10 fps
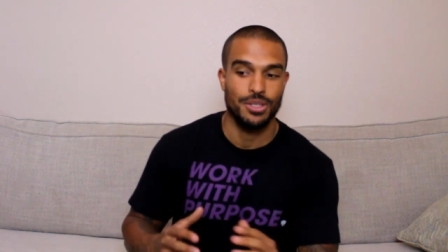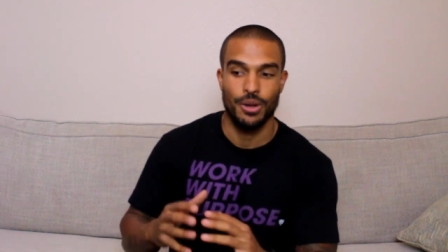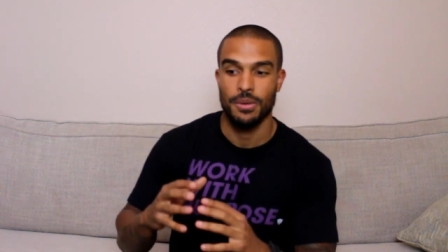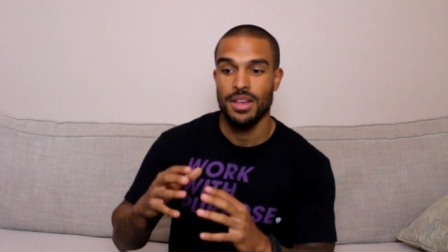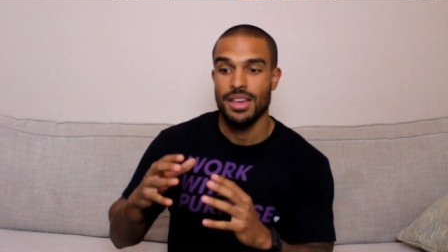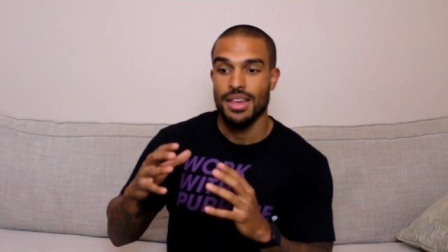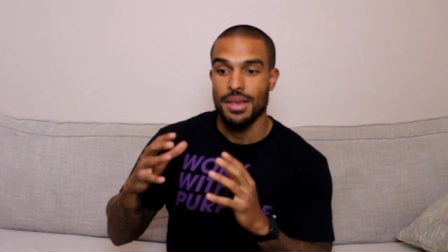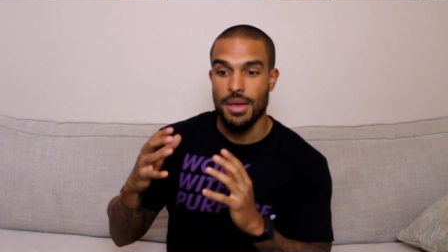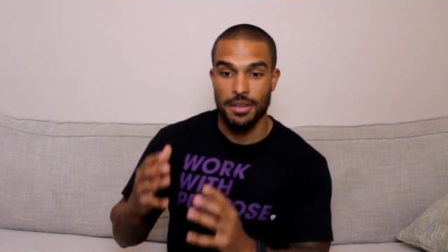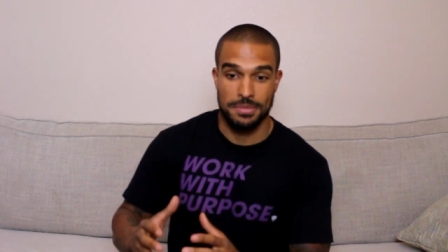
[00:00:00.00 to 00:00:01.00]
So
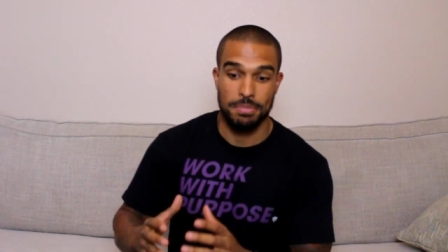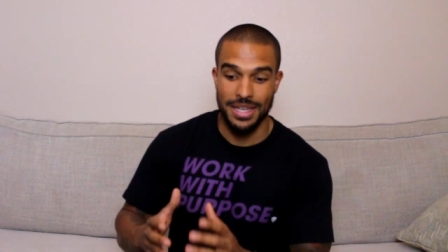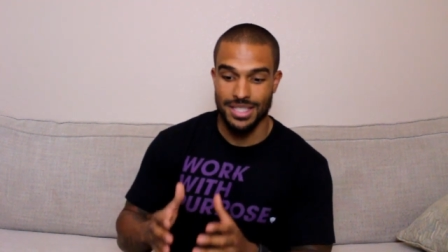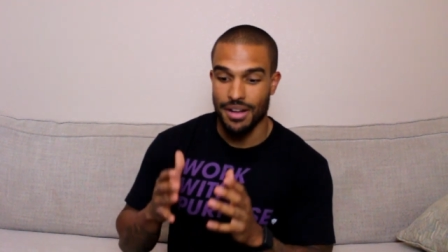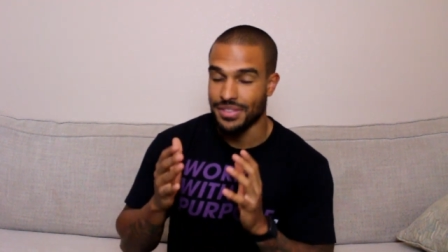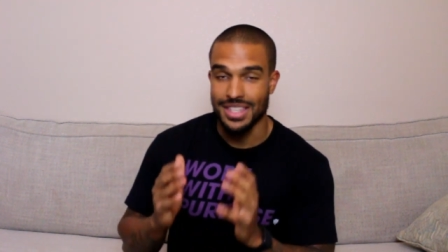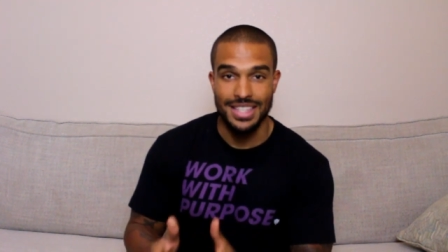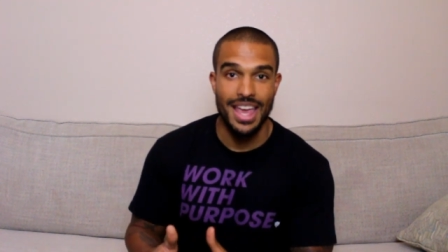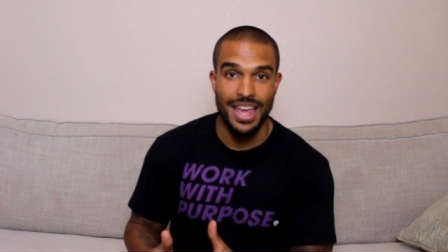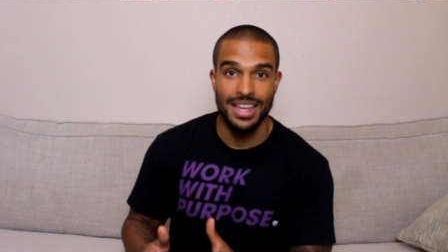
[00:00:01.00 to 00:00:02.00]
it's based off the
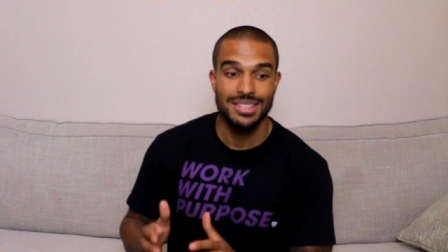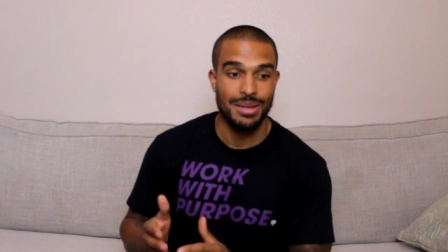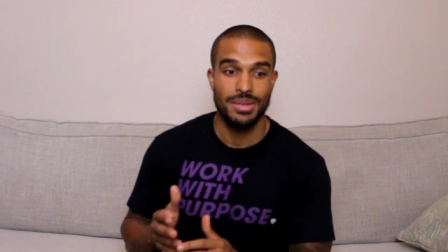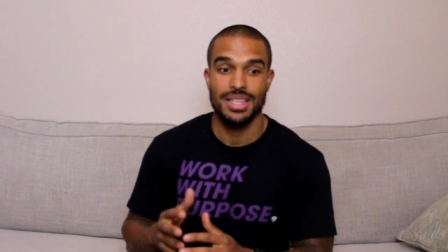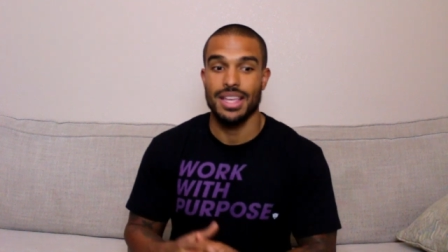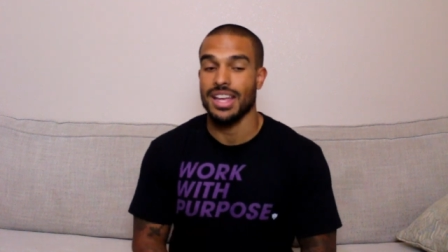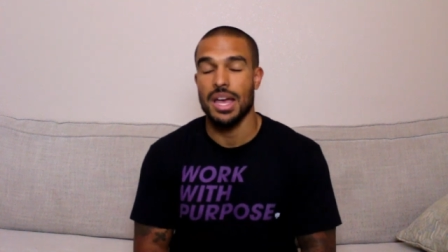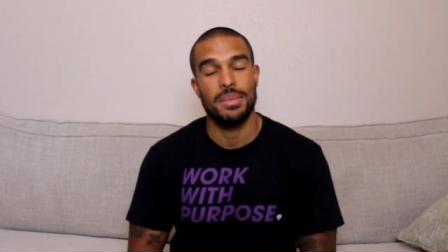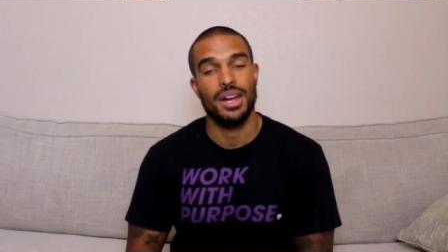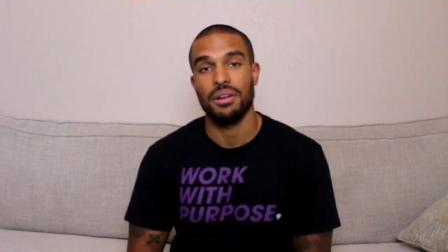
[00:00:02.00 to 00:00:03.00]
day. Some days I
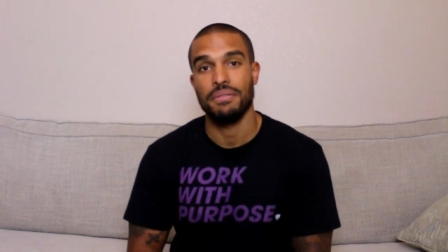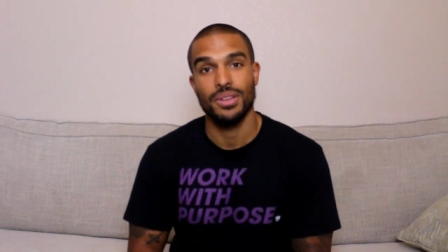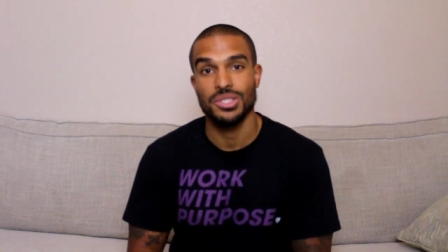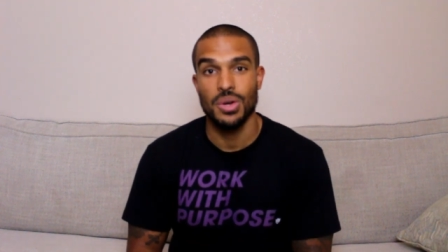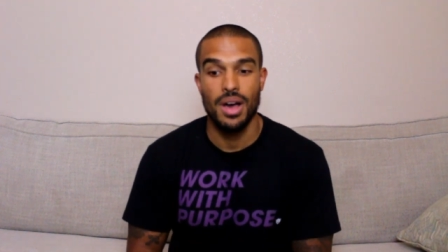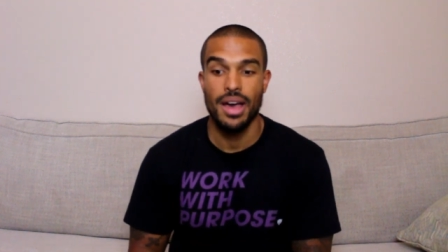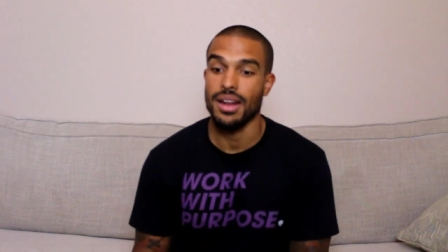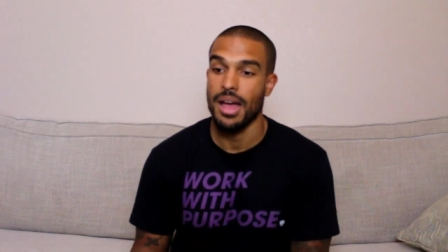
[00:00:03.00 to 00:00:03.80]
come in, I don't feel so hot.